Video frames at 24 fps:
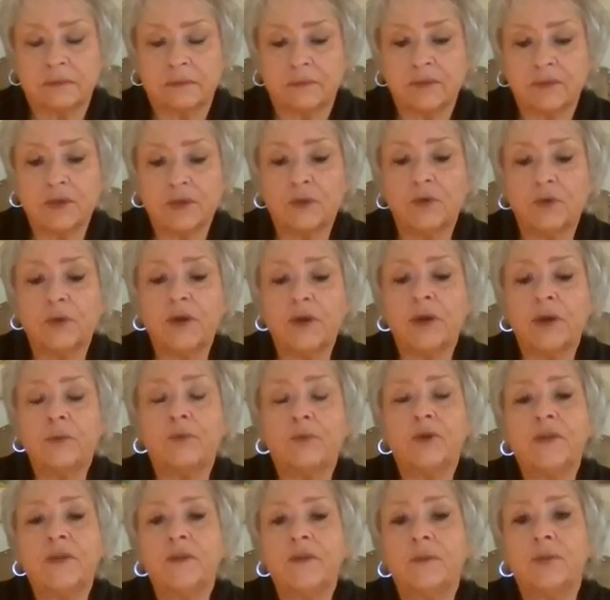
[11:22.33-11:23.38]
So we're going to
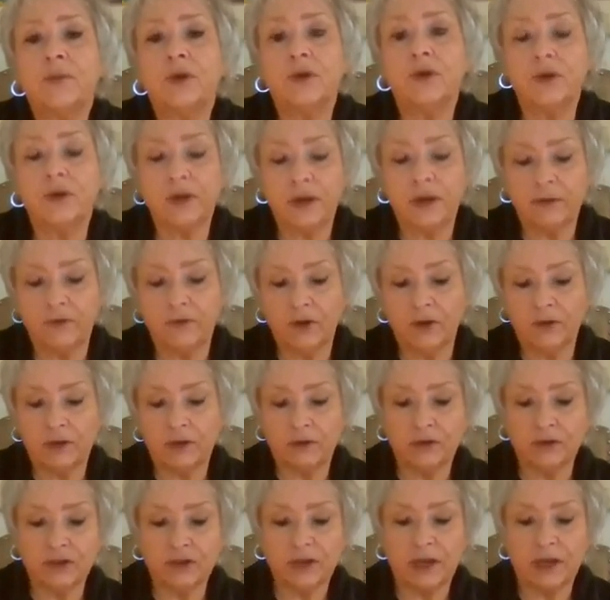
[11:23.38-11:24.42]
bring the purity of your
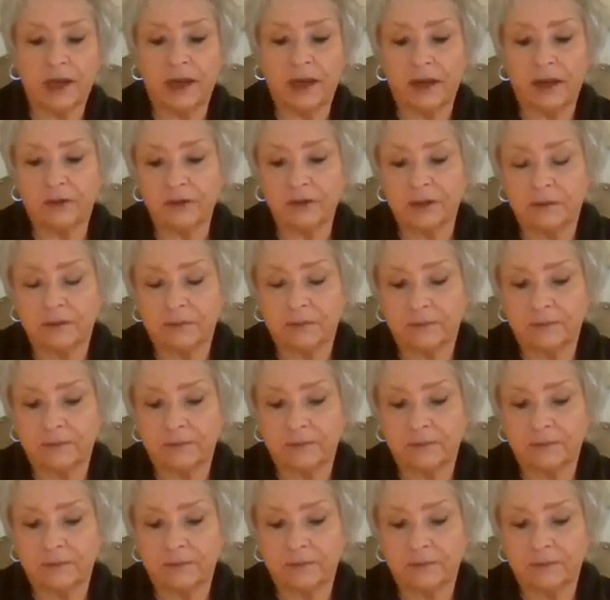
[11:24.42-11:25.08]
inner child.